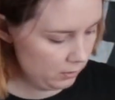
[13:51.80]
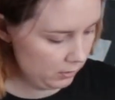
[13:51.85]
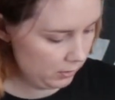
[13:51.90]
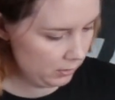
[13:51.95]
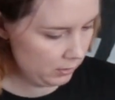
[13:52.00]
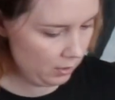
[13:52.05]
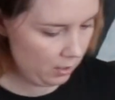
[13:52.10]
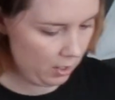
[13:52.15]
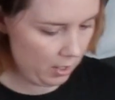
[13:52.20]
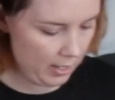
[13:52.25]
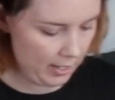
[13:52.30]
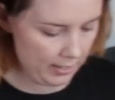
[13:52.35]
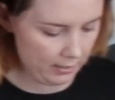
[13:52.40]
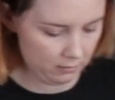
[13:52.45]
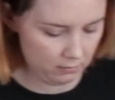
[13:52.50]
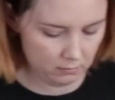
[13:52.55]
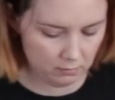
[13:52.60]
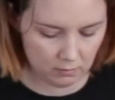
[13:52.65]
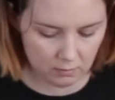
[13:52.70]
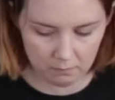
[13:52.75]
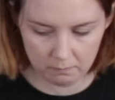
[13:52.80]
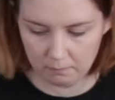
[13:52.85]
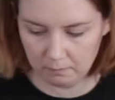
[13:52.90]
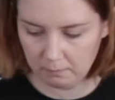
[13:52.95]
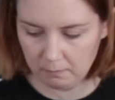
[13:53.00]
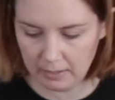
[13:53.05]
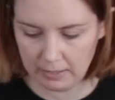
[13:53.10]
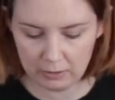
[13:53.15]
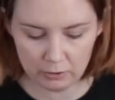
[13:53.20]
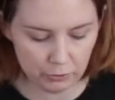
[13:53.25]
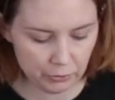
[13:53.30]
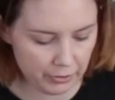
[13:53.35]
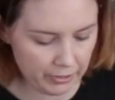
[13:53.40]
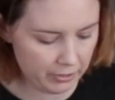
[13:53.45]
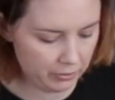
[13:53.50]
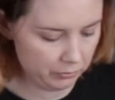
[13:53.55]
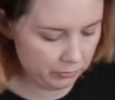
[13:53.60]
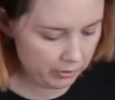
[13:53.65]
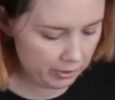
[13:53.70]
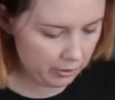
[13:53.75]
this is hot. My glue
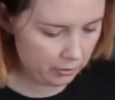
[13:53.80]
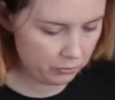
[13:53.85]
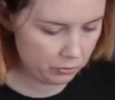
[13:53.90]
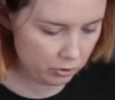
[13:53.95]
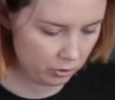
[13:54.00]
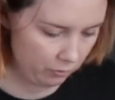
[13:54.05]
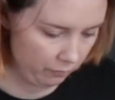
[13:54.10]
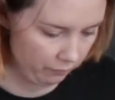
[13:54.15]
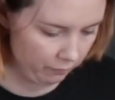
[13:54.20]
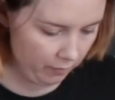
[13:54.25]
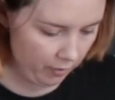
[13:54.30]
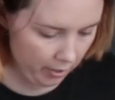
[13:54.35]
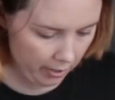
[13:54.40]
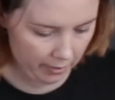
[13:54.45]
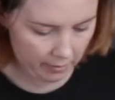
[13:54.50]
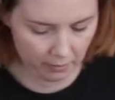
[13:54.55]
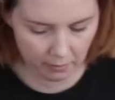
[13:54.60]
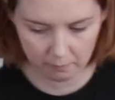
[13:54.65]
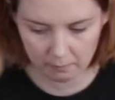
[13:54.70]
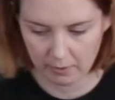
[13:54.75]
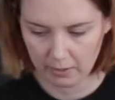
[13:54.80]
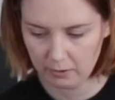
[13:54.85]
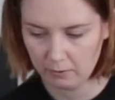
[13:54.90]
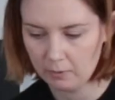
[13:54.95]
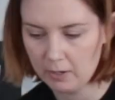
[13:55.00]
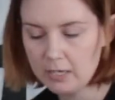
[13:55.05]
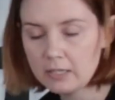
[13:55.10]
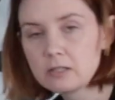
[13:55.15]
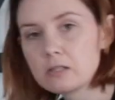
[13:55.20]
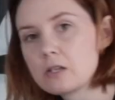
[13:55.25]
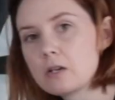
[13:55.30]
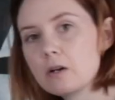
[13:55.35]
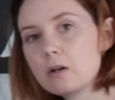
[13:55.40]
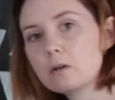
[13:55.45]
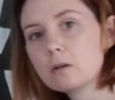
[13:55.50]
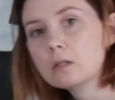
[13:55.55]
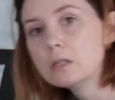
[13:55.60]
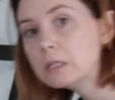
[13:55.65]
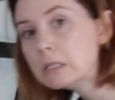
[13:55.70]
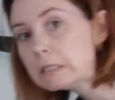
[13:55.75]
gun only goes so far, by the way, so
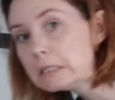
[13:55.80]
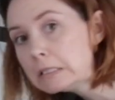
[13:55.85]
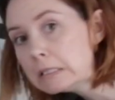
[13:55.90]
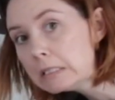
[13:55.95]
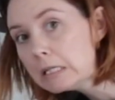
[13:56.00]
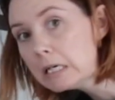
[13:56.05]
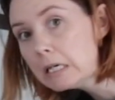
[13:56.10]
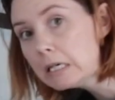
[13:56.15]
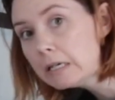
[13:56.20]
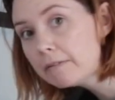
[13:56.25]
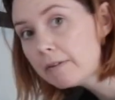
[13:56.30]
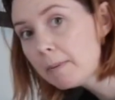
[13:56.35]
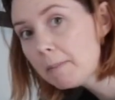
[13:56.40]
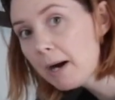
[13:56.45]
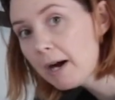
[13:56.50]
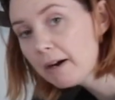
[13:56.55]
if I'm